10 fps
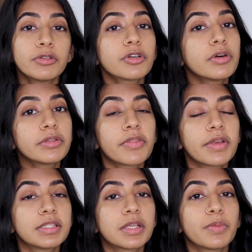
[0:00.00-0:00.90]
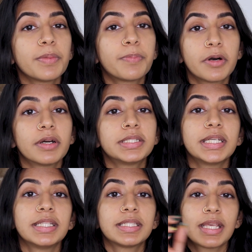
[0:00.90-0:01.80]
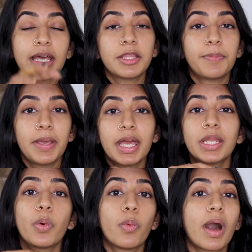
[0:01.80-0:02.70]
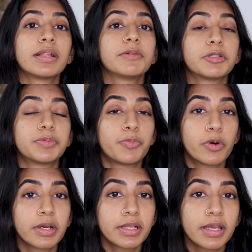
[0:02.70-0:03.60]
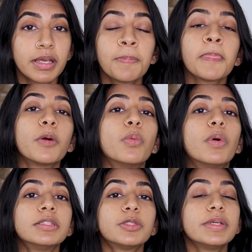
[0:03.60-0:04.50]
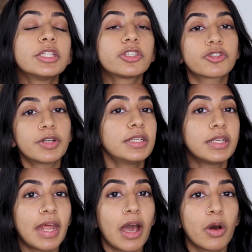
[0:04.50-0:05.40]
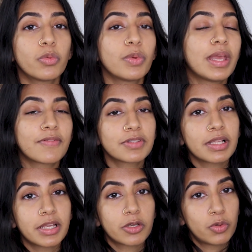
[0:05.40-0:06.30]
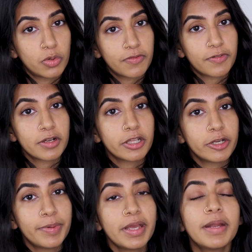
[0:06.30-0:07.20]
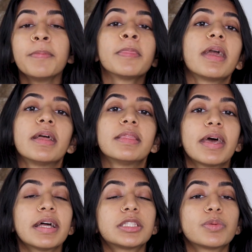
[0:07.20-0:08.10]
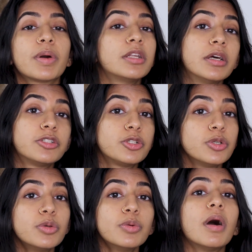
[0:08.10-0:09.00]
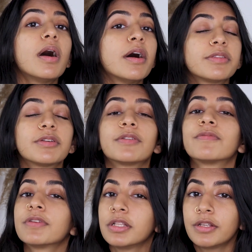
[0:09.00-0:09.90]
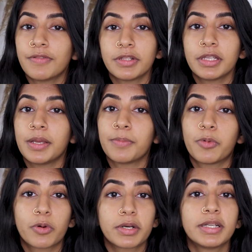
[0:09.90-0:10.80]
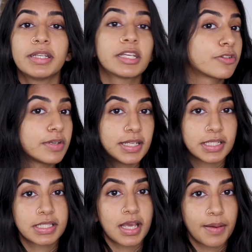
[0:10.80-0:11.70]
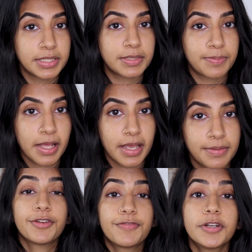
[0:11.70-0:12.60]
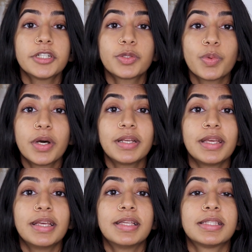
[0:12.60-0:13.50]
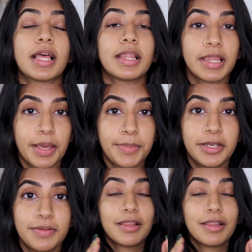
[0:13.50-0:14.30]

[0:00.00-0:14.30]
Those are all the things that we put inside the pan while it was boiling. Once we strained it out, we have to let it cool for a little bit, and that's when two other really important ingredients come into play. The first one is lemon.